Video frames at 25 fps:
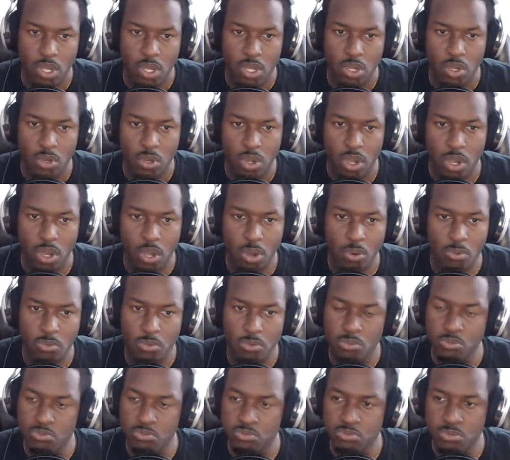
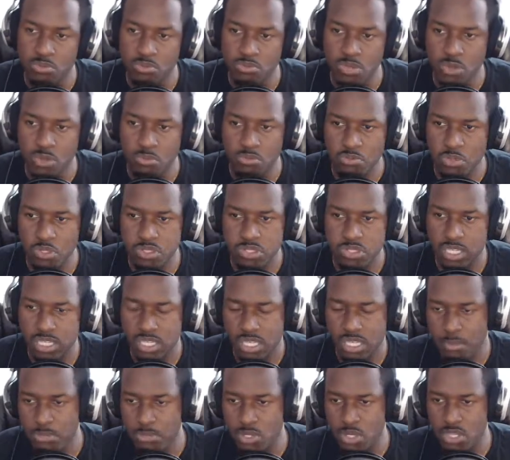we'll
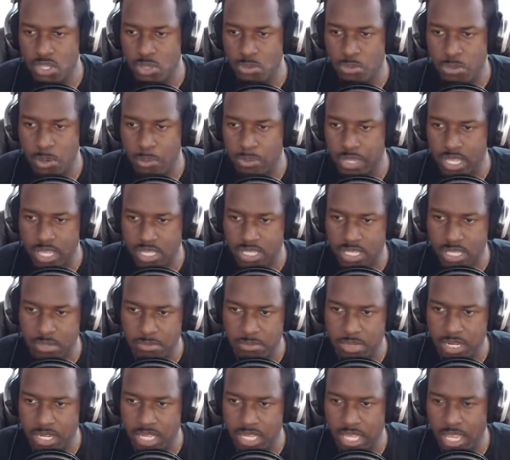see. I'm sure they'll probably get
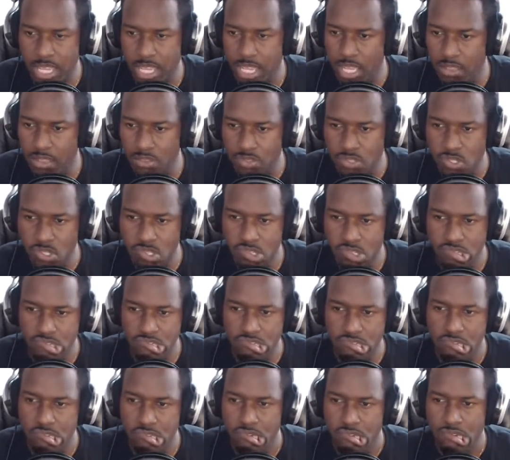somebody
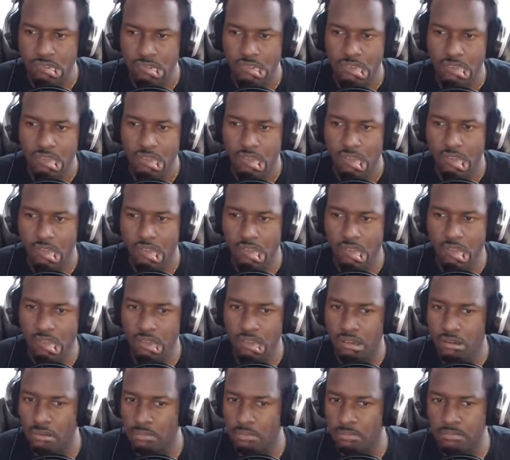else
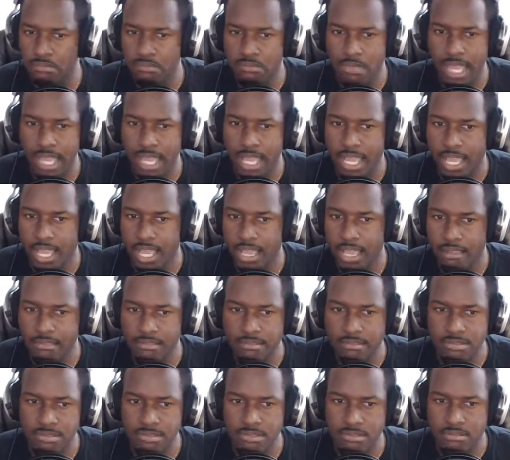
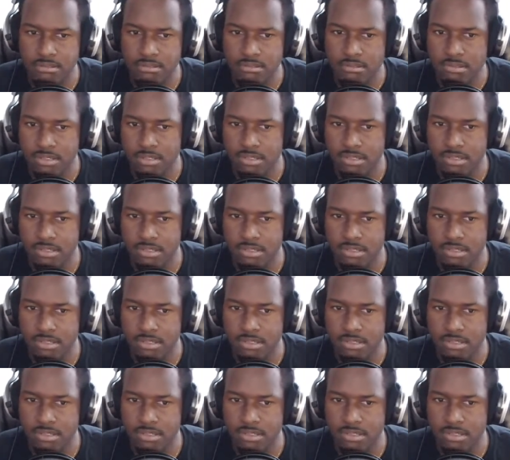as the